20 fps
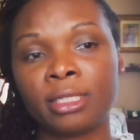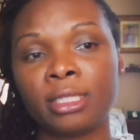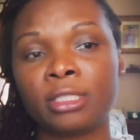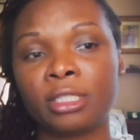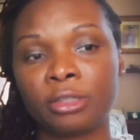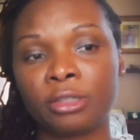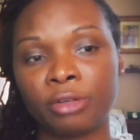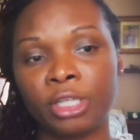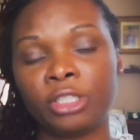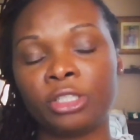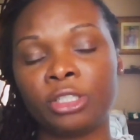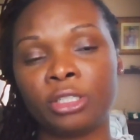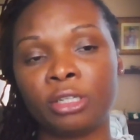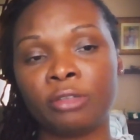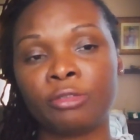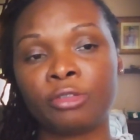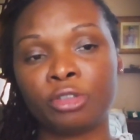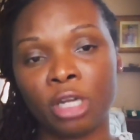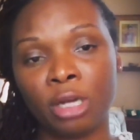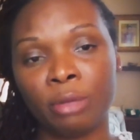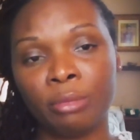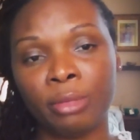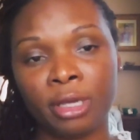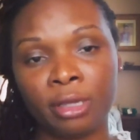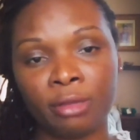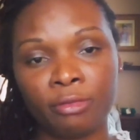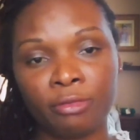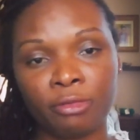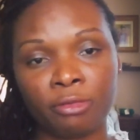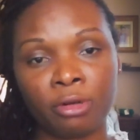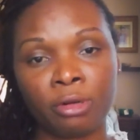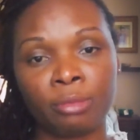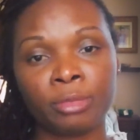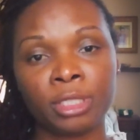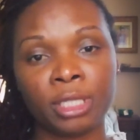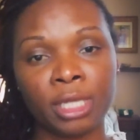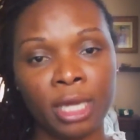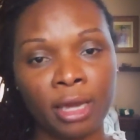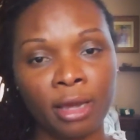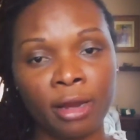integration of
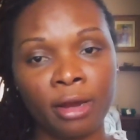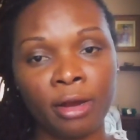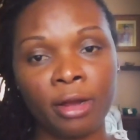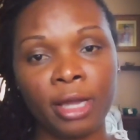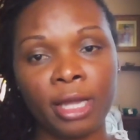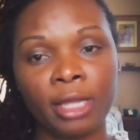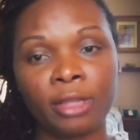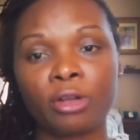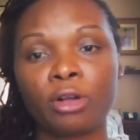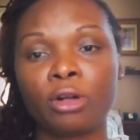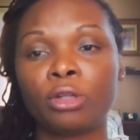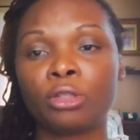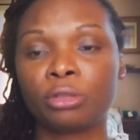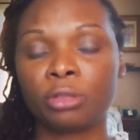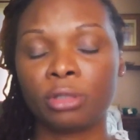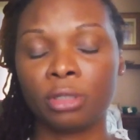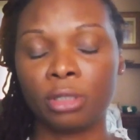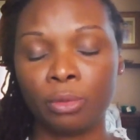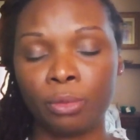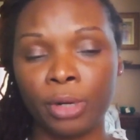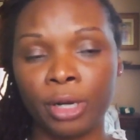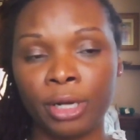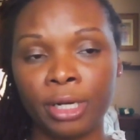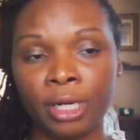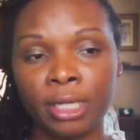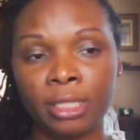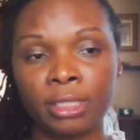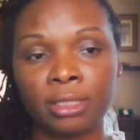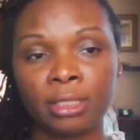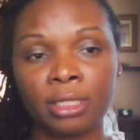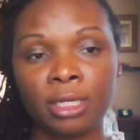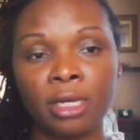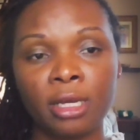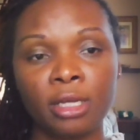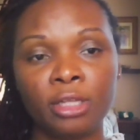trauma-informed care and cultural awareness